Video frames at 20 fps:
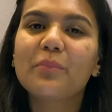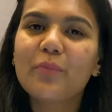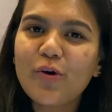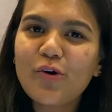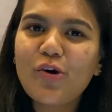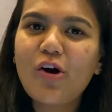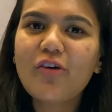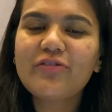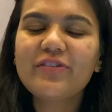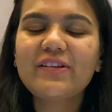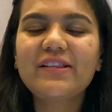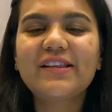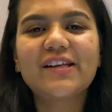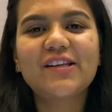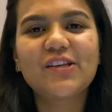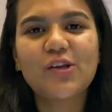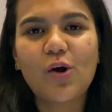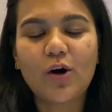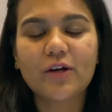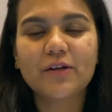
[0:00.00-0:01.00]
More often
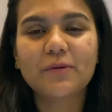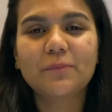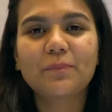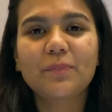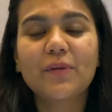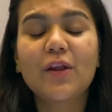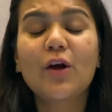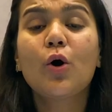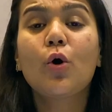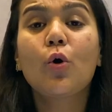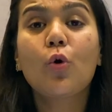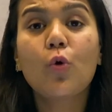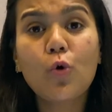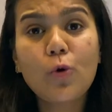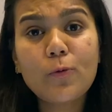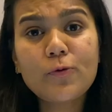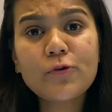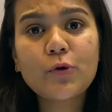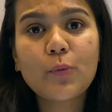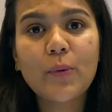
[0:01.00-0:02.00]
than not,
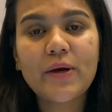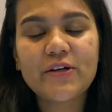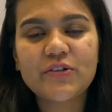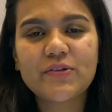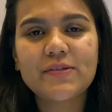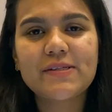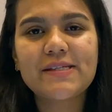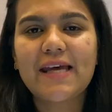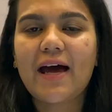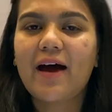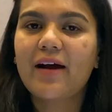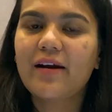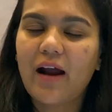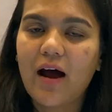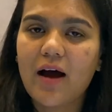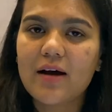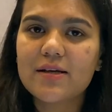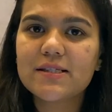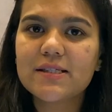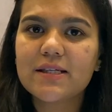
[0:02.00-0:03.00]
oops questions are
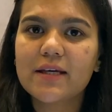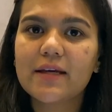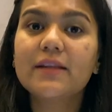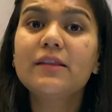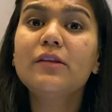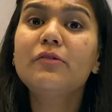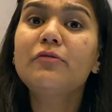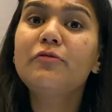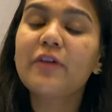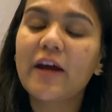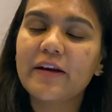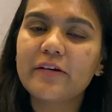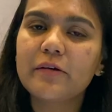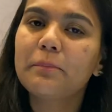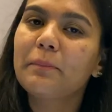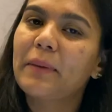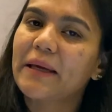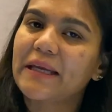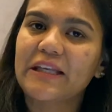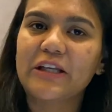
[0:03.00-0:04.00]
asked in the very
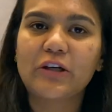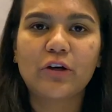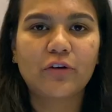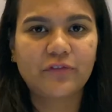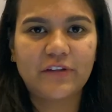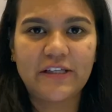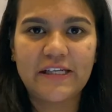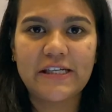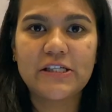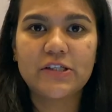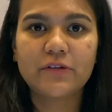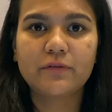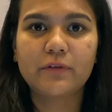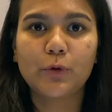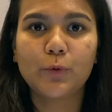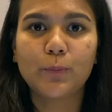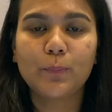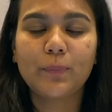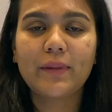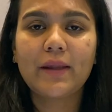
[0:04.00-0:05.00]
beginning of the
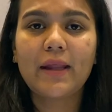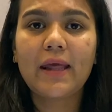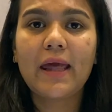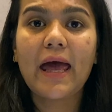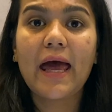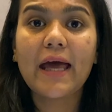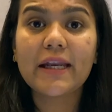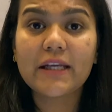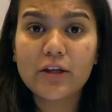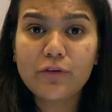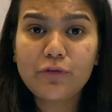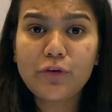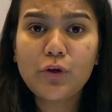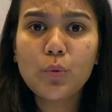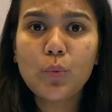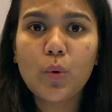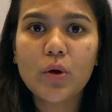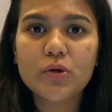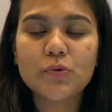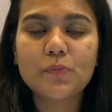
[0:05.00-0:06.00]
interview. And if
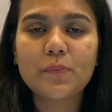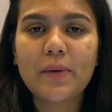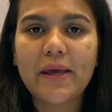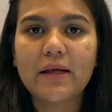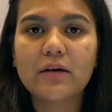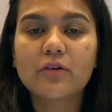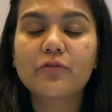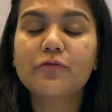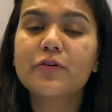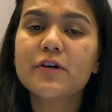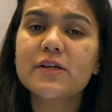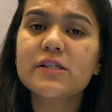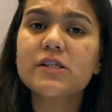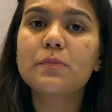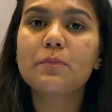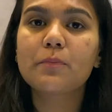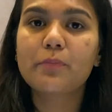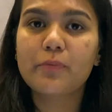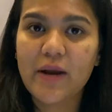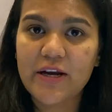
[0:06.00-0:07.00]
you want to make a
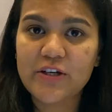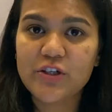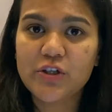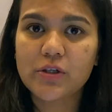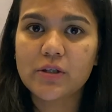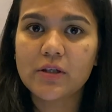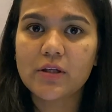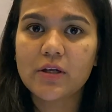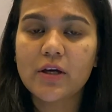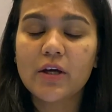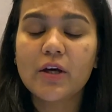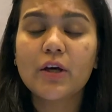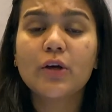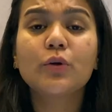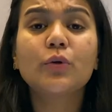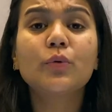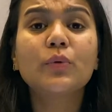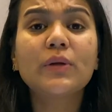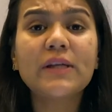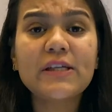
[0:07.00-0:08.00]
first impression,
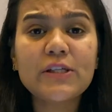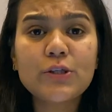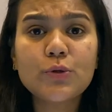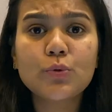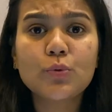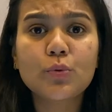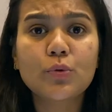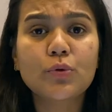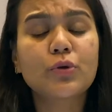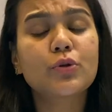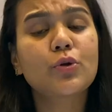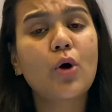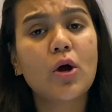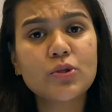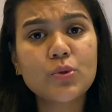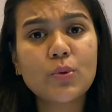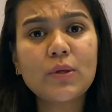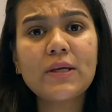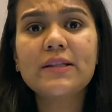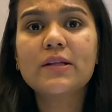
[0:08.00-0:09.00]
you need to know
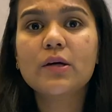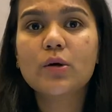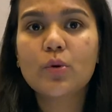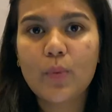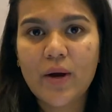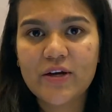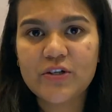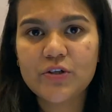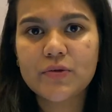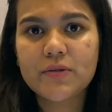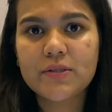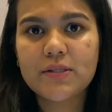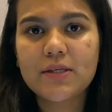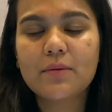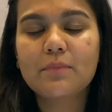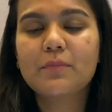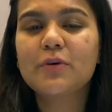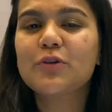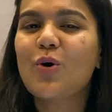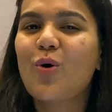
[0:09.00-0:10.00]
not only the questions,
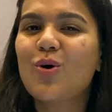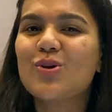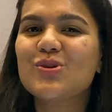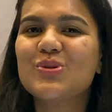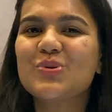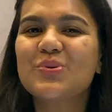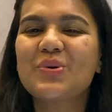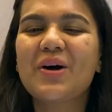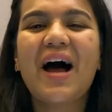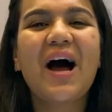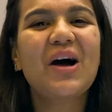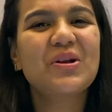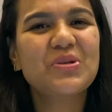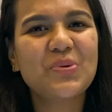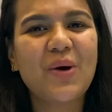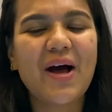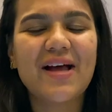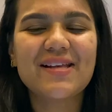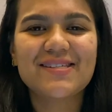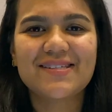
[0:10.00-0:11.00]
but also how
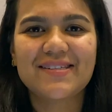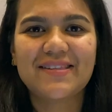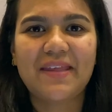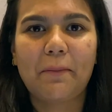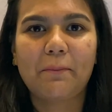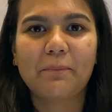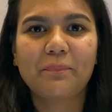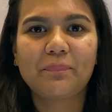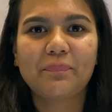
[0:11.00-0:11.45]
to answer them.